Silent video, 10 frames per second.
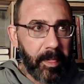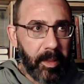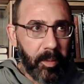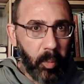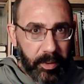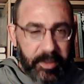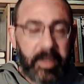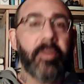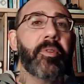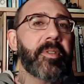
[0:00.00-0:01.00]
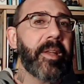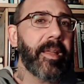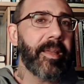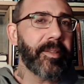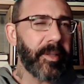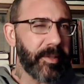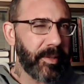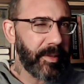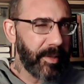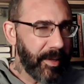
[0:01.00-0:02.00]
What's interesting is
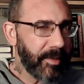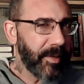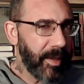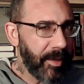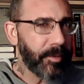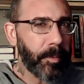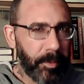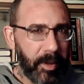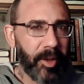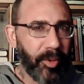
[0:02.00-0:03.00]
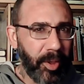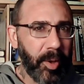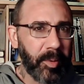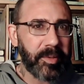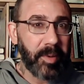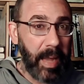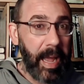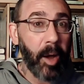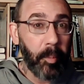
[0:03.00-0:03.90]
this is pretty close to how